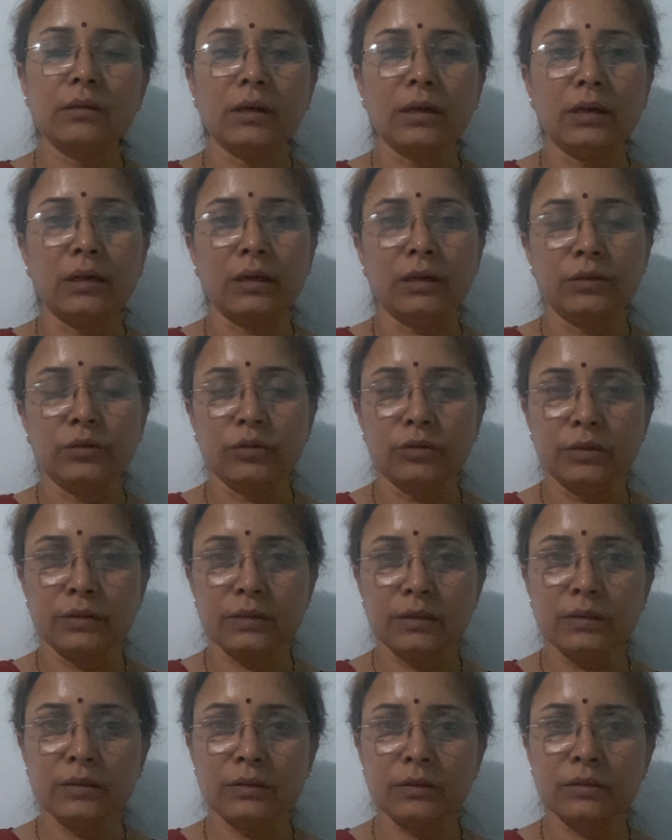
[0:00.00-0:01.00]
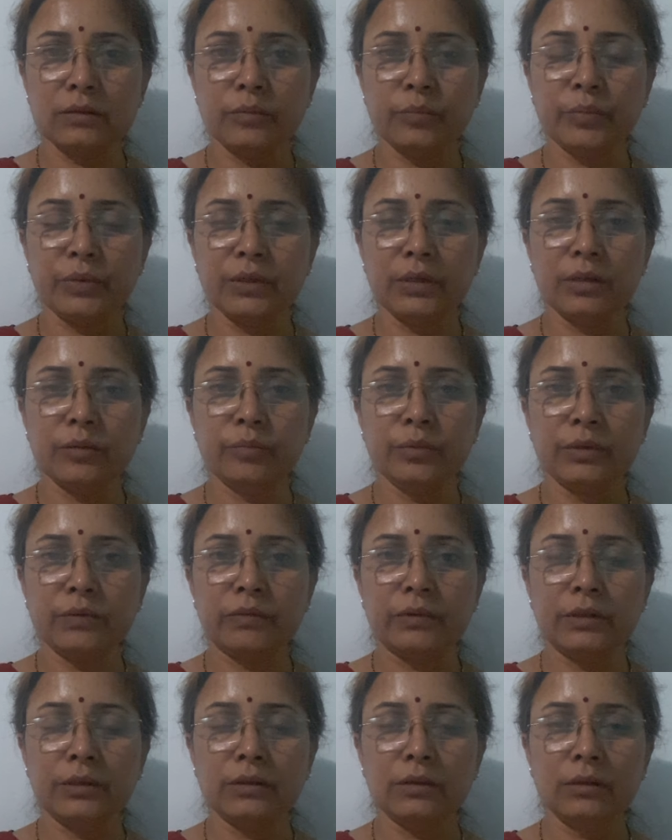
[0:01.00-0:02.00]
Adolescence is a period
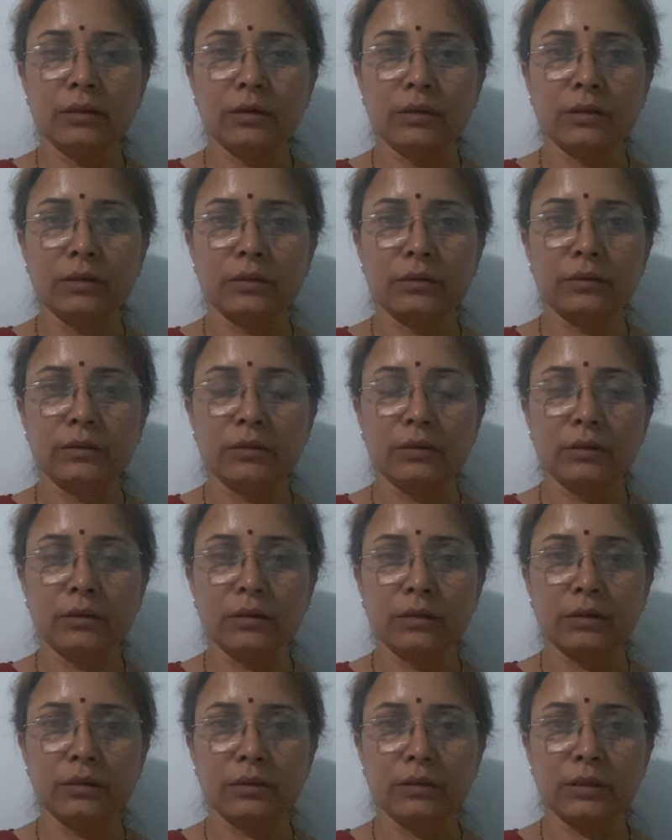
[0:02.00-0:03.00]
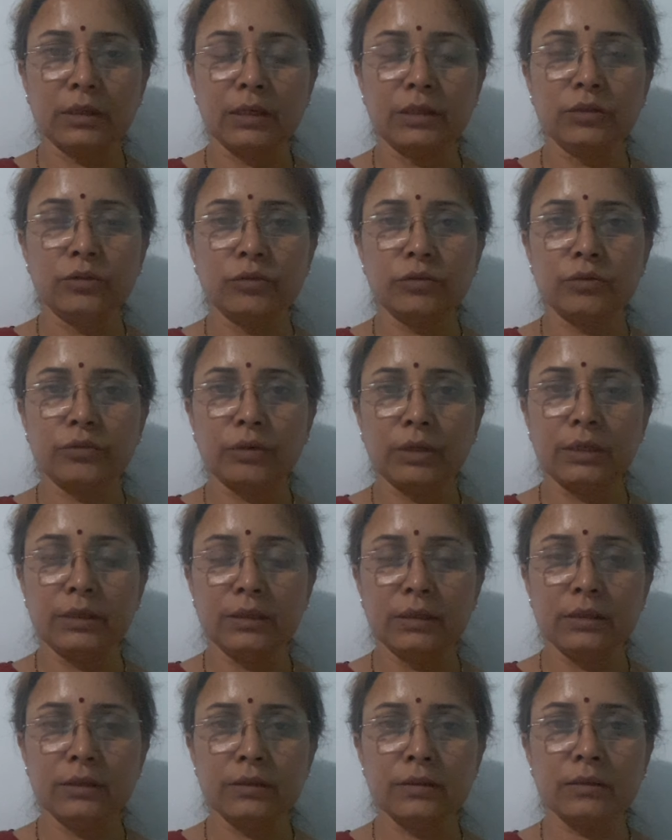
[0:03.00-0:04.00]
between 10 to 12
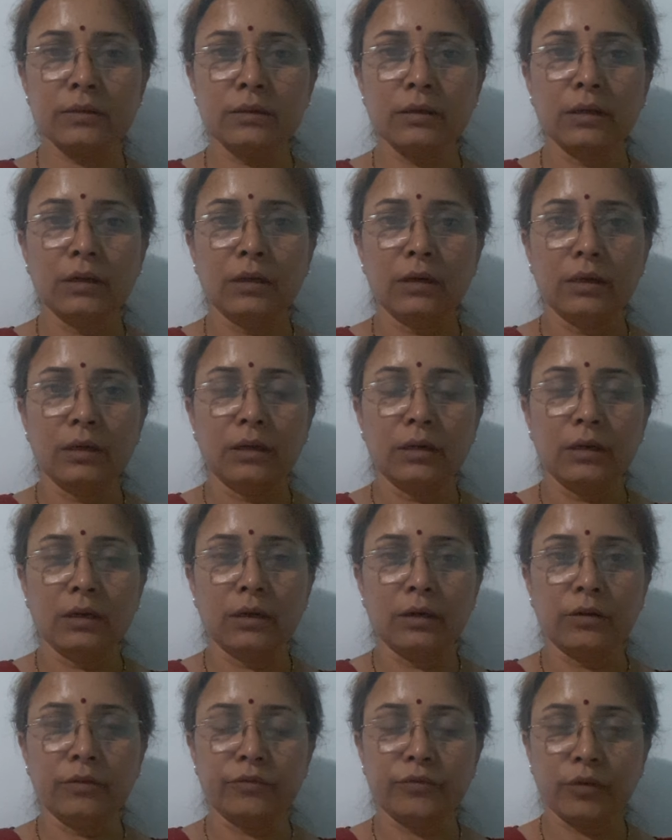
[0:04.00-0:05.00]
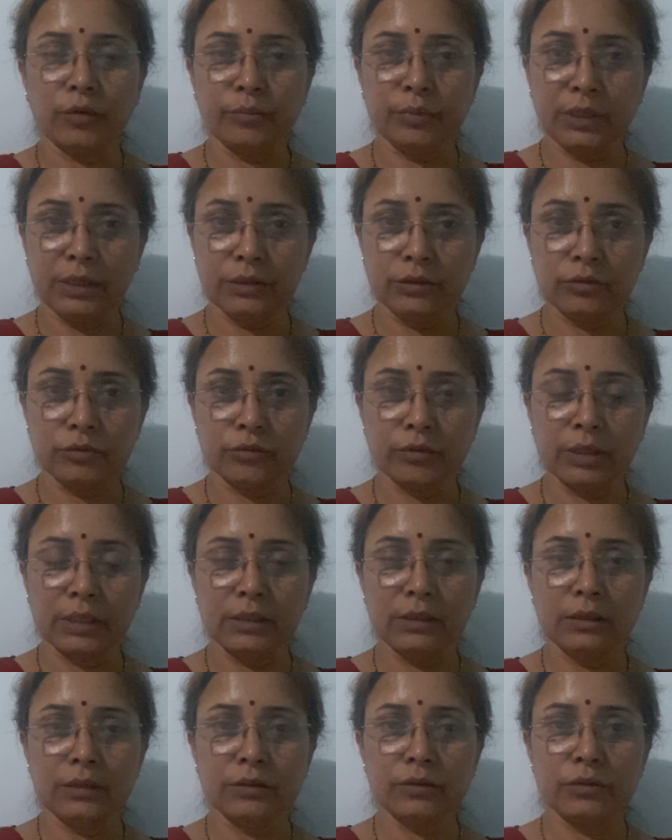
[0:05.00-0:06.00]
years, from 10 to 12
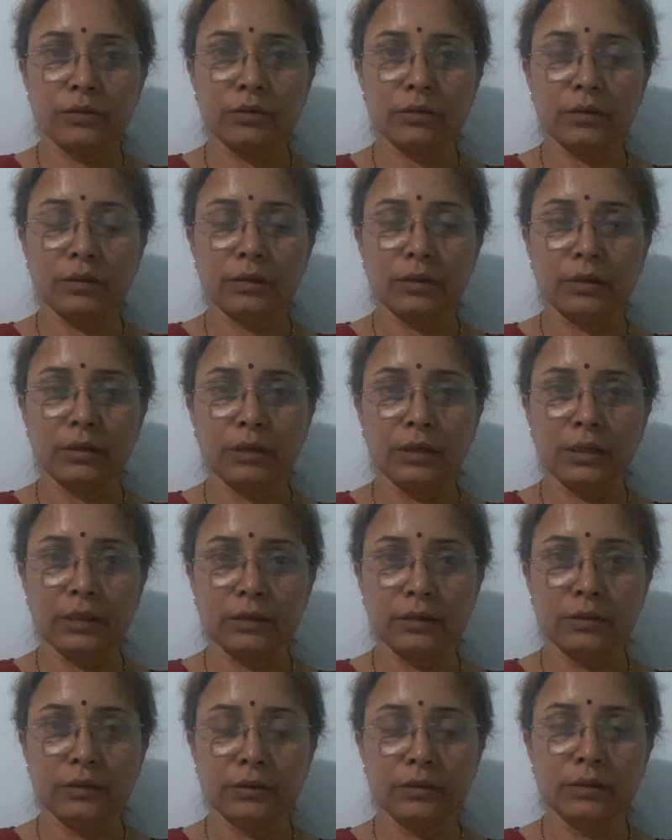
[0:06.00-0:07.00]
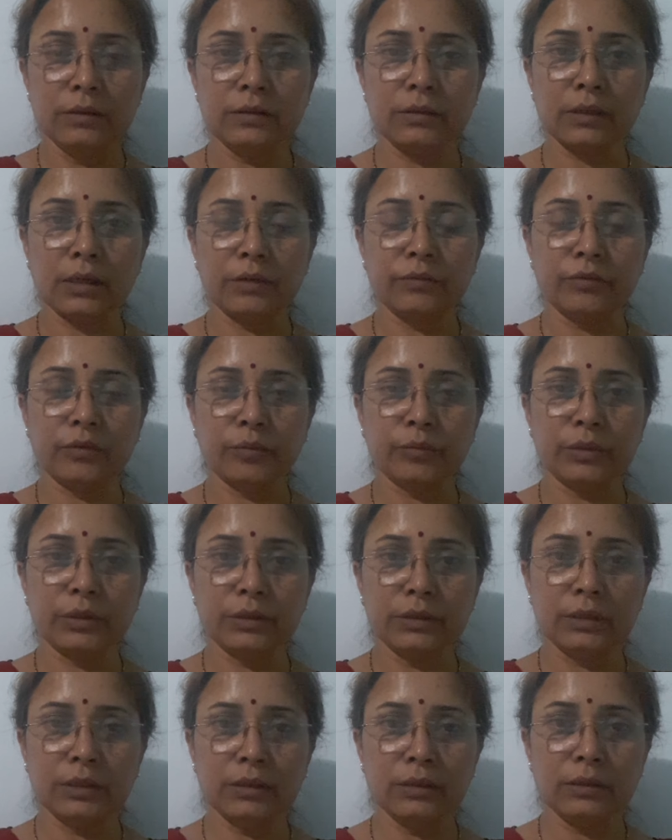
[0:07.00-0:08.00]
years in girls, and from
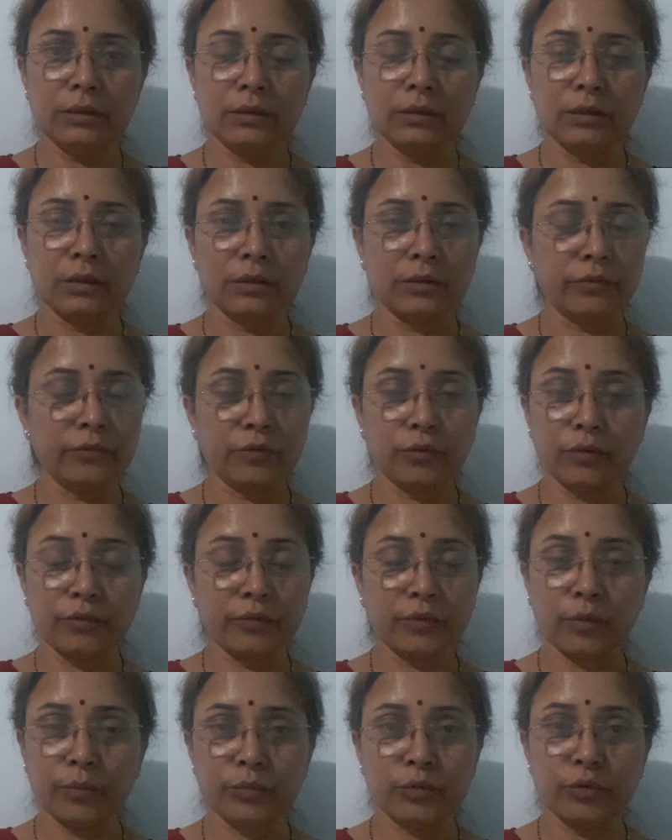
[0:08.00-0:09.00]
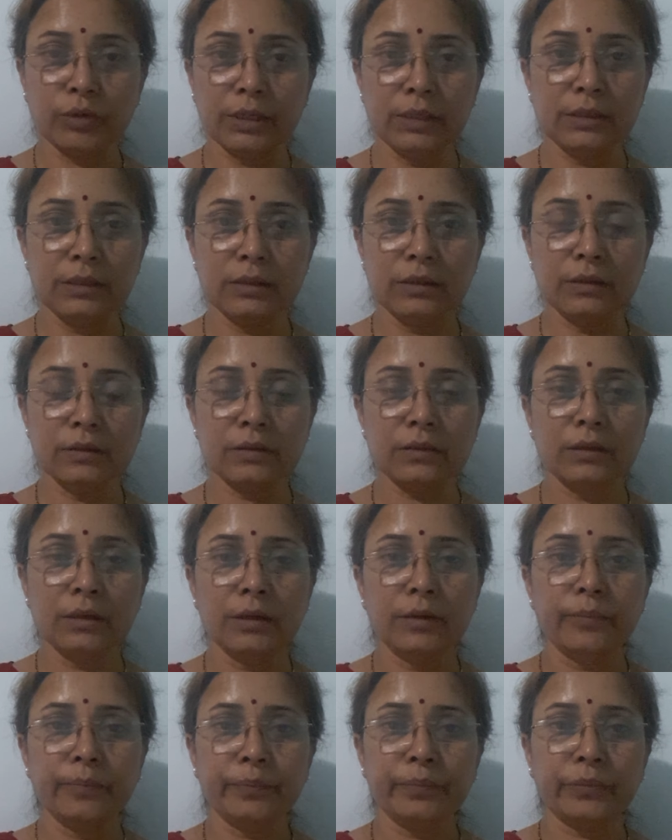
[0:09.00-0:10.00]
12 years
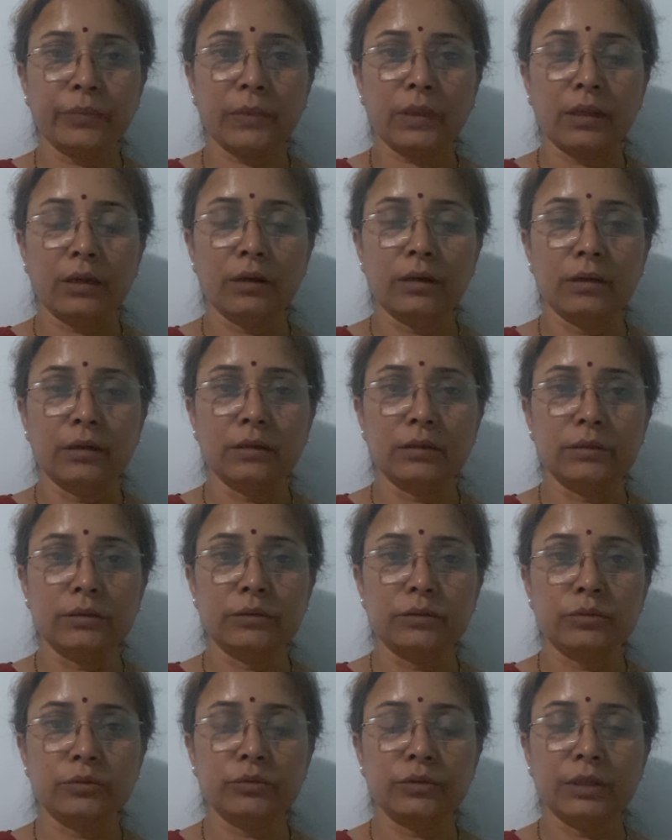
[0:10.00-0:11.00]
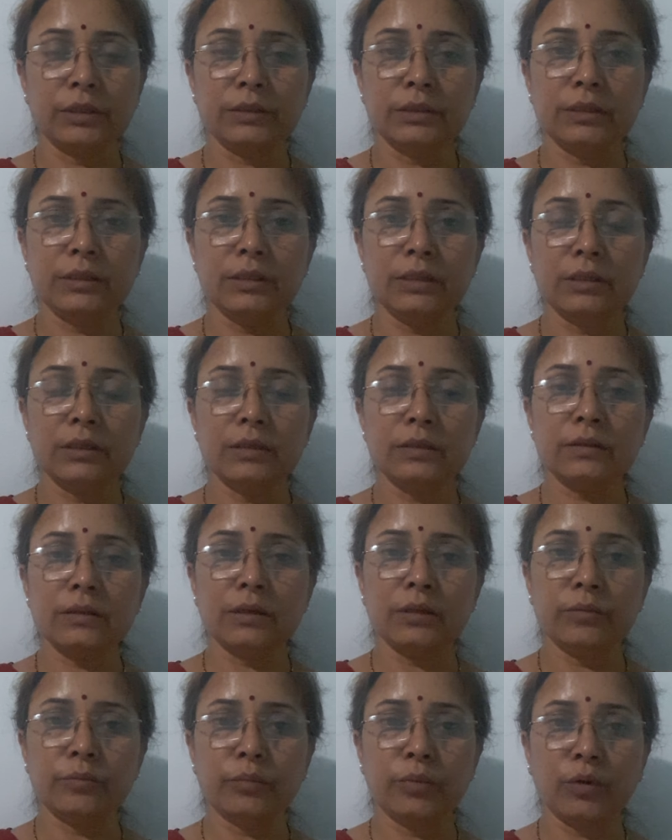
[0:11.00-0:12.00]
to 13 years
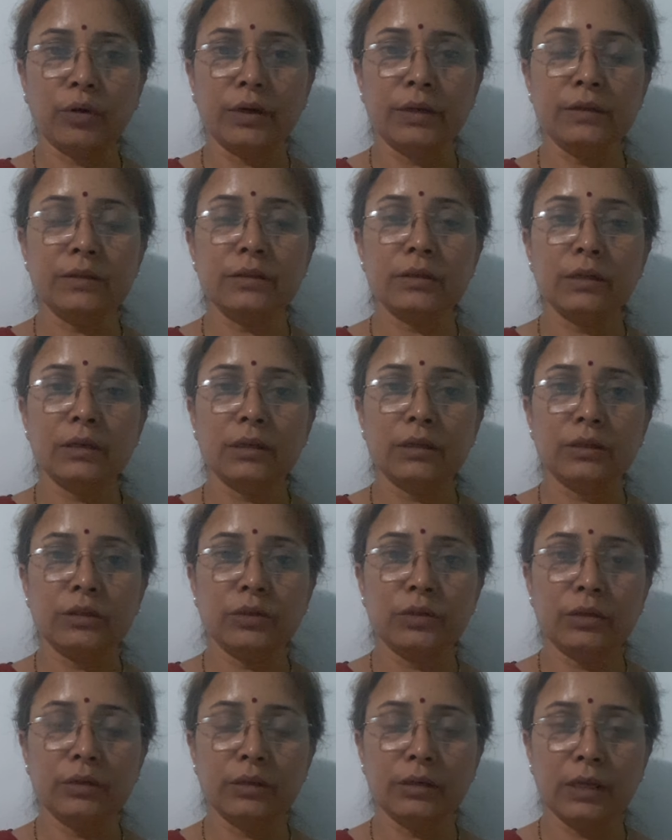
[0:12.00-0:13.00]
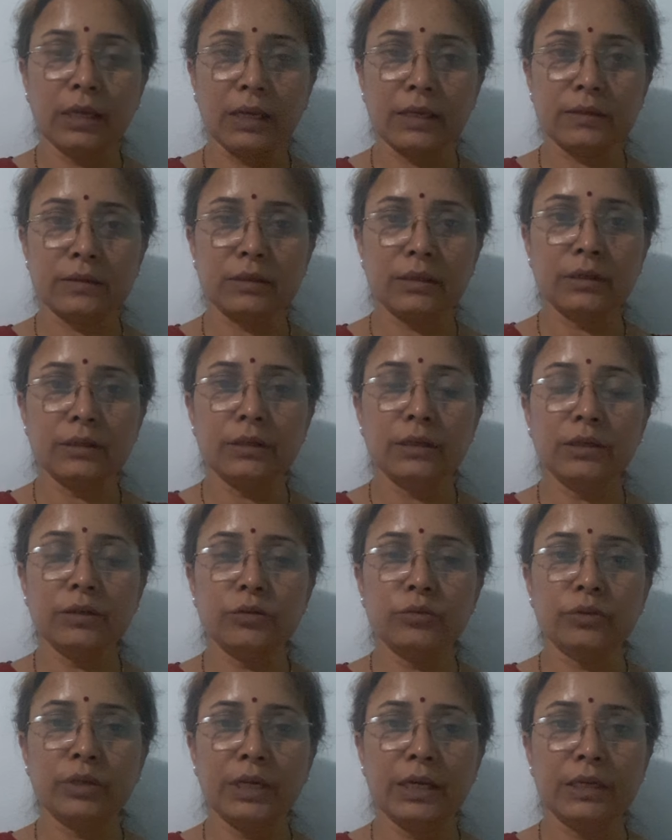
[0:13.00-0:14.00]
in boys, extending
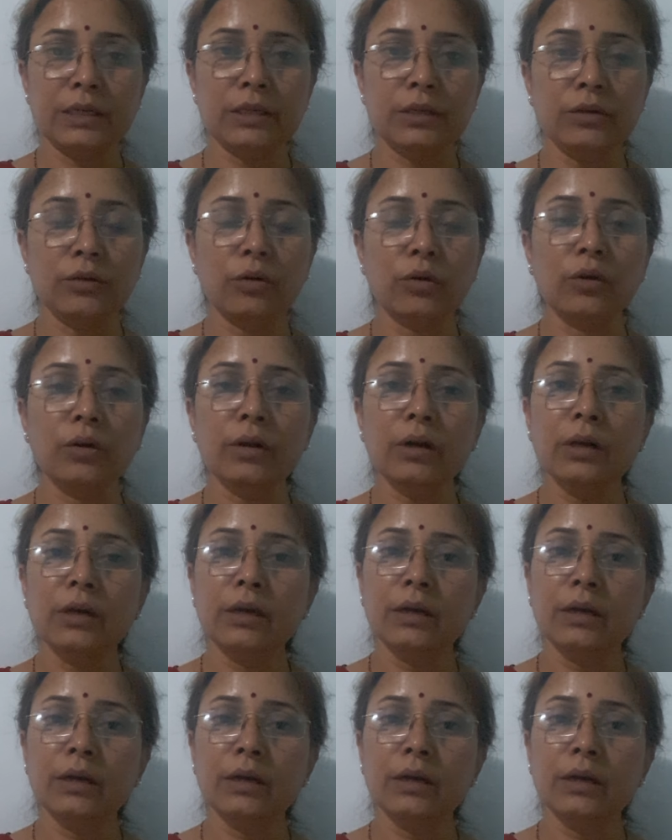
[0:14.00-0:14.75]
to 18 or